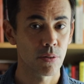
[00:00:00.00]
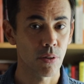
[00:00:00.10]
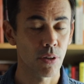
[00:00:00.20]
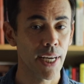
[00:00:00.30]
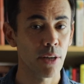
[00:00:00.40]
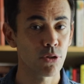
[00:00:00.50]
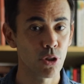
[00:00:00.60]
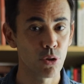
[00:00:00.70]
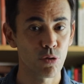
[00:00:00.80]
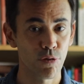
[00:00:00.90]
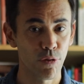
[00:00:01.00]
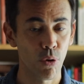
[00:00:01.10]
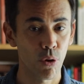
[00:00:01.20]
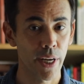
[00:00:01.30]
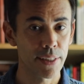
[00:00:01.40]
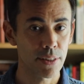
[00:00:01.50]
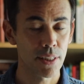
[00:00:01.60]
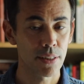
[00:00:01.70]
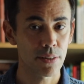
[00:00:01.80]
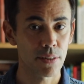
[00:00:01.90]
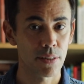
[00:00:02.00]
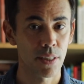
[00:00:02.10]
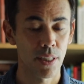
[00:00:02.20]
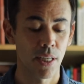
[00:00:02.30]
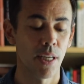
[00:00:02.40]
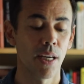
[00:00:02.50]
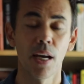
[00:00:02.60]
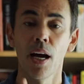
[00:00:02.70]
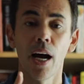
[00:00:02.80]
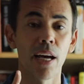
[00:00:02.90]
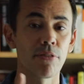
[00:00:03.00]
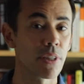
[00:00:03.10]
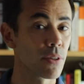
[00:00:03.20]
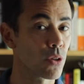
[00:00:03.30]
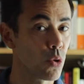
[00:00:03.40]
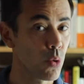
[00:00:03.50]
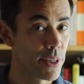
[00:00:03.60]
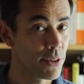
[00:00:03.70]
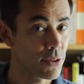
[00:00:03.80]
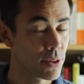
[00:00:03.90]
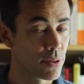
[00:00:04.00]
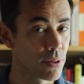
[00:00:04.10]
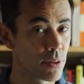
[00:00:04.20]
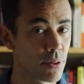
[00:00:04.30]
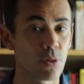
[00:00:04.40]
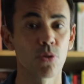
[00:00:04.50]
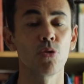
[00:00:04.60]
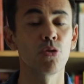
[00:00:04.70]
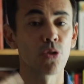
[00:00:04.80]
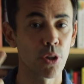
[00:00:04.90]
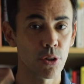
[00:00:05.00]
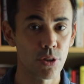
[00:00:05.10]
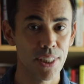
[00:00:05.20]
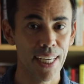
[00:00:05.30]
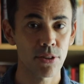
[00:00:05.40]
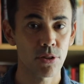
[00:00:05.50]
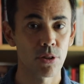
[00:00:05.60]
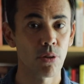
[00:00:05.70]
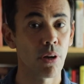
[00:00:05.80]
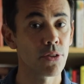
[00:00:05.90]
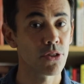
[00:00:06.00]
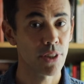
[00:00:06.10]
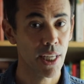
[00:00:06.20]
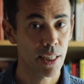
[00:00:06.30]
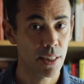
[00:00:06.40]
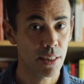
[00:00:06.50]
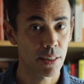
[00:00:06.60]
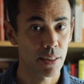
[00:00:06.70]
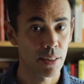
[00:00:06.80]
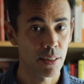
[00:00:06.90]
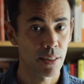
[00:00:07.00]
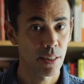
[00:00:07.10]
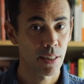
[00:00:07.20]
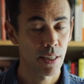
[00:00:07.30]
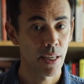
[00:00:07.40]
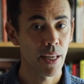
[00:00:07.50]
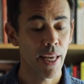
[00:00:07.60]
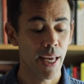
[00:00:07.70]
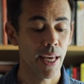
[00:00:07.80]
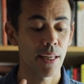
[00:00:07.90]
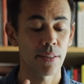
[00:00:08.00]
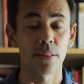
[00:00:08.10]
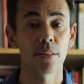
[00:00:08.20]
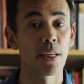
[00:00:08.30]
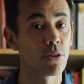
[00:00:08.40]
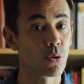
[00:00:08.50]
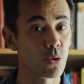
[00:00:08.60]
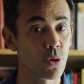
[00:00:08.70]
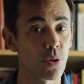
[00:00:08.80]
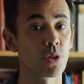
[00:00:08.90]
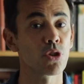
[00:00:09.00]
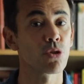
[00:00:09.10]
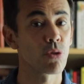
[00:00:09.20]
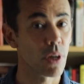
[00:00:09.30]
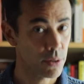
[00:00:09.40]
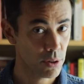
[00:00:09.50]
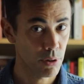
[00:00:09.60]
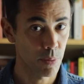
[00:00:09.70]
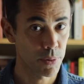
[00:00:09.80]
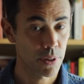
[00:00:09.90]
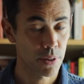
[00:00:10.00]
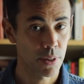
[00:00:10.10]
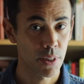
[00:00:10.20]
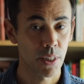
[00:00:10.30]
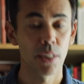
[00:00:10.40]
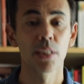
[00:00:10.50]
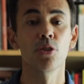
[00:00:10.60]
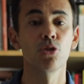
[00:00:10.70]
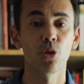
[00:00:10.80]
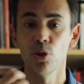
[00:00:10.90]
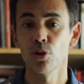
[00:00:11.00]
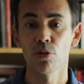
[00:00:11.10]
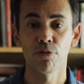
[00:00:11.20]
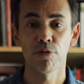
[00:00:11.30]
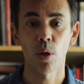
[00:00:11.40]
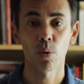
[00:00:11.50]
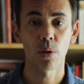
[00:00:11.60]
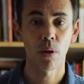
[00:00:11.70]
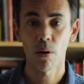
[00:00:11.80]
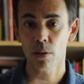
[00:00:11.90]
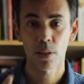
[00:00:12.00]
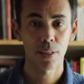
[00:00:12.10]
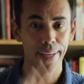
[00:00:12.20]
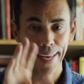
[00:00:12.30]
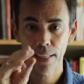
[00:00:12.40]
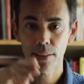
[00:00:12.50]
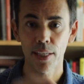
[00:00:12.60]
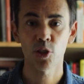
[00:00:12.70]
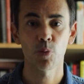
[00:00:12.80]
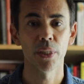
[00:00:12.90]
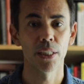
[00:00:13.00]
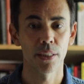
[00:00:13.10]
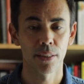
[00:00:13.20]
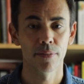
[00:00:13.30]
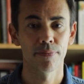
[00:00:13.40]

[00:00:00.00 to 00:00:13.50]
on how to use for and since. I have another quiz so you can test your understanding. And there is also the transcript so you can follow along as I speak.